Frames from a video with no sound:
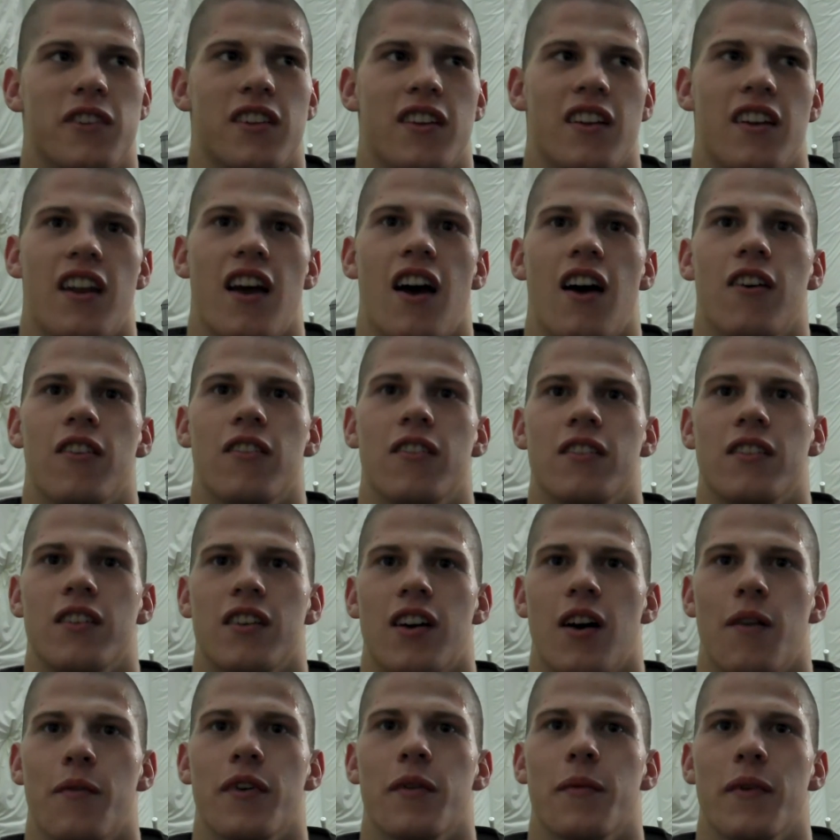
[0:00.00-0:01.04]
And then now,
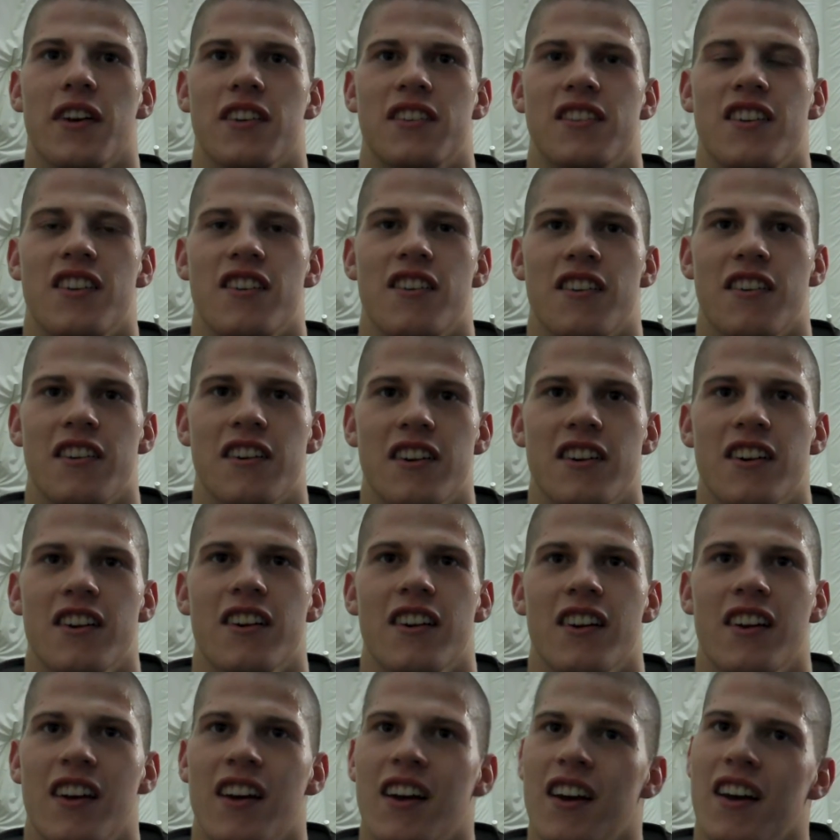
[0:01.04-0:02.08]
coming to my senior
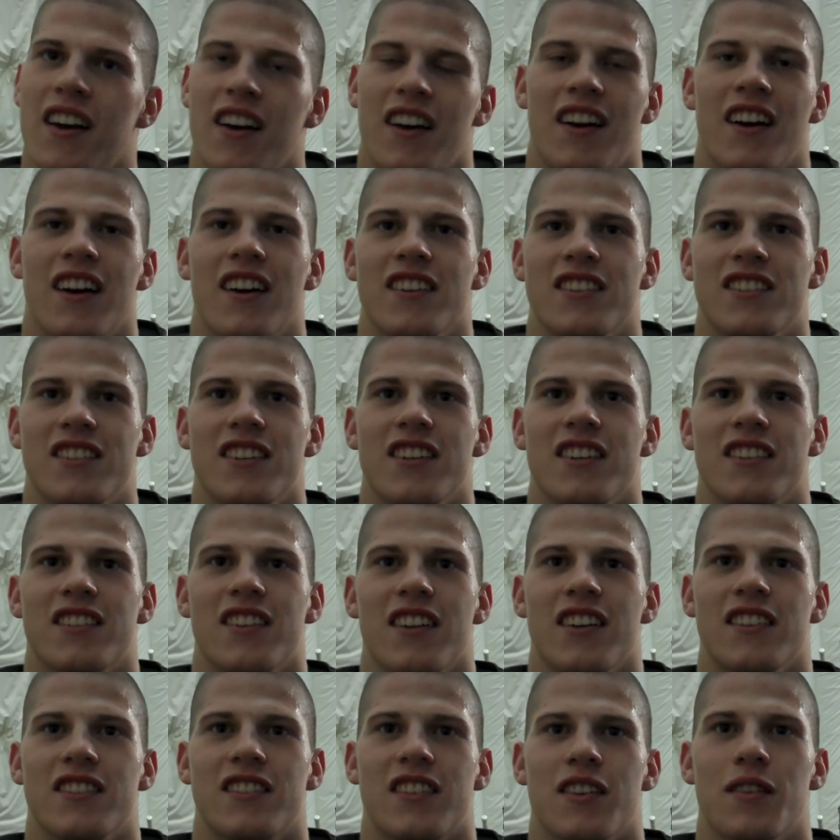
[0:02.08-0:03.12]
year, kind of stinks
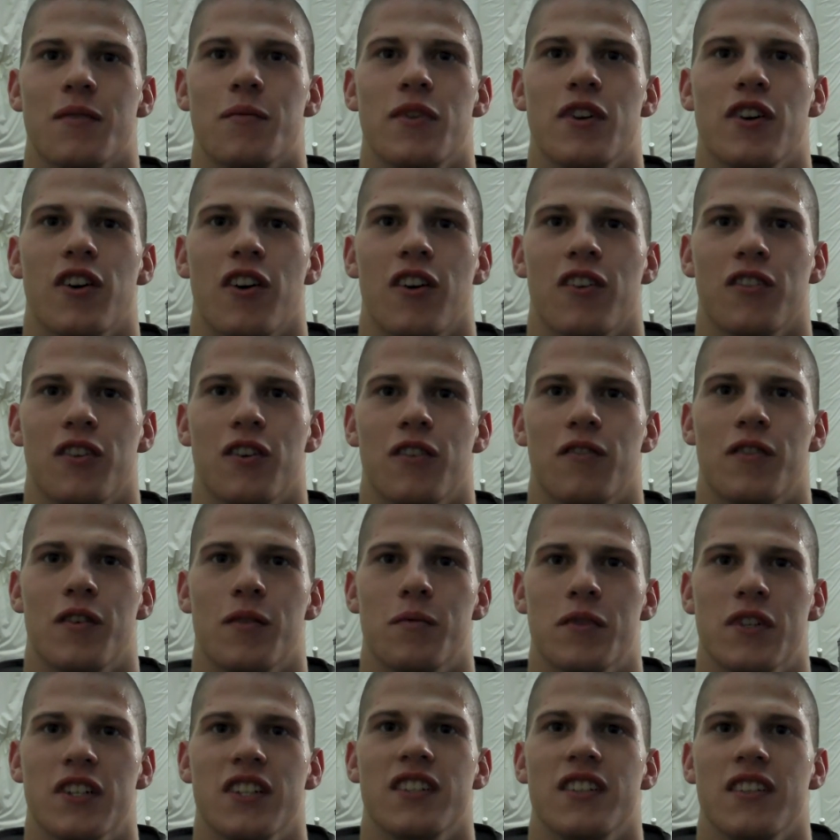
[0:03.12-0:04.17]
that it's going to be all
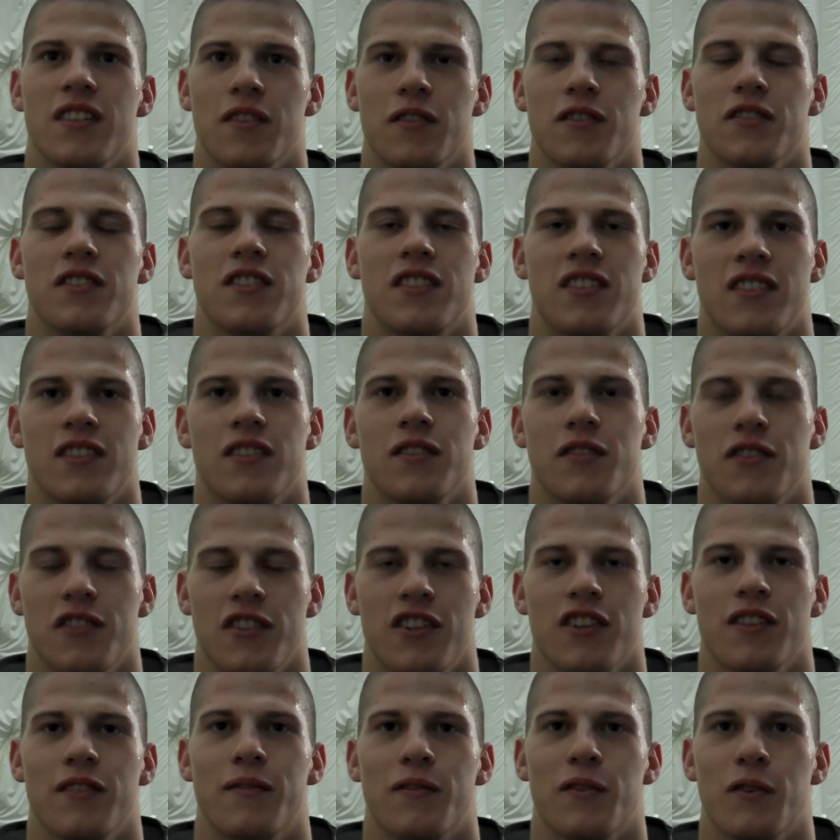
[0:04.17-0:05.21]
over, but it was
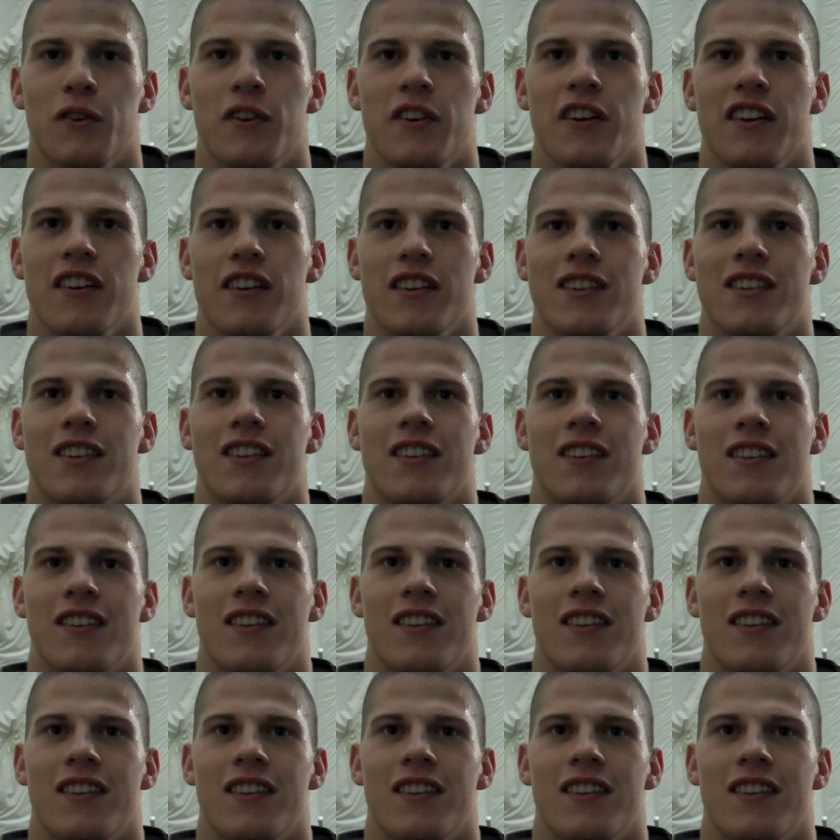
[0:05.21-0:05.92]
a good 4 years.